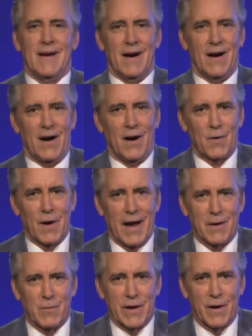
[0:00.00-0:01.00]
All
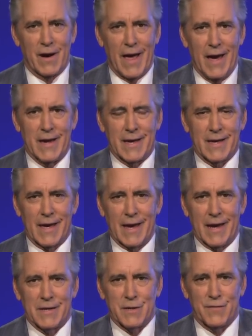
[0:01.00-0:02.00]
right, we are heading
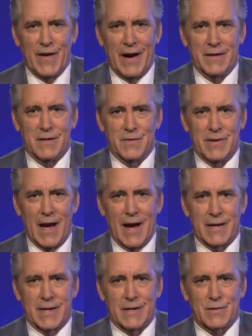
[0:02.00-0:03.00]
into the final
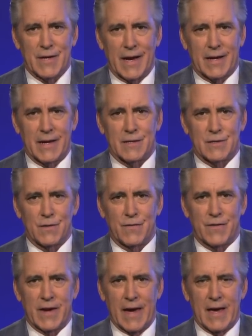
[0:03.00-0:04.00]
90 seconds
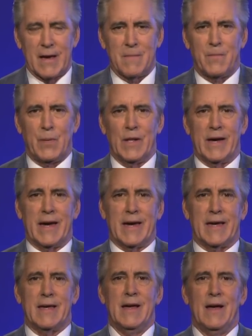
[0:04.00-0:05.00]
of
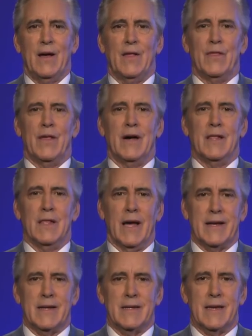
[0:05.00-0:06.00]
gameplay, the
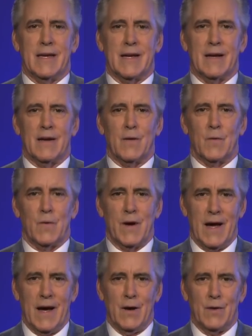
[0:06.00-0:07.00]
lightning
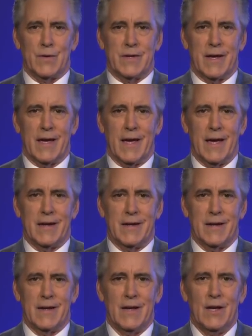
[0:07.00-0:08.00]
round. And
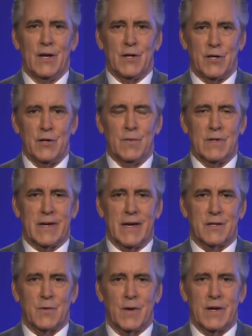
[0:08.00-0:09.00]
you will
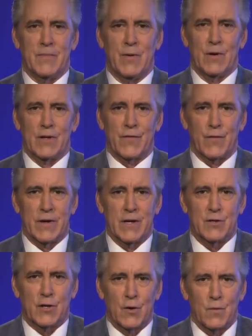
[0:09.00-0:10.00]
get 20 points for
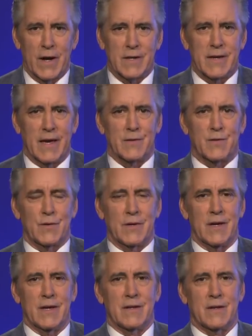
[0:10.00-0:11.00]
each correct
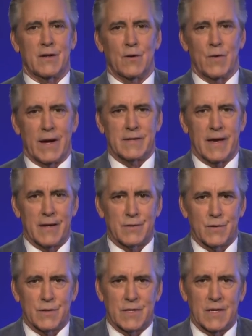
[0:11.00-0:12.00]
answer. Incorrect
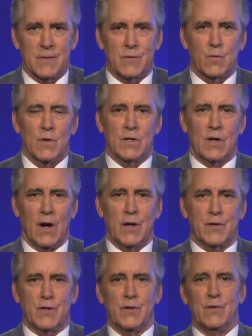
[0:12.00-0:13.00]
answers, teams, will
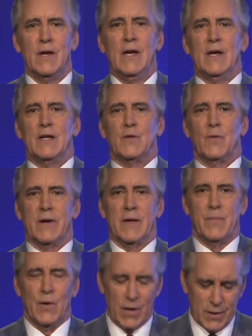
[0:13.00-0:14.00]
cost you 20
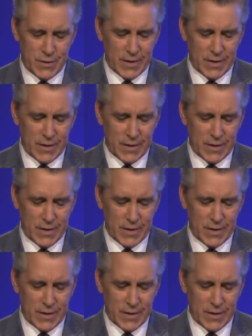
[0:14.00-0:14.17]
points.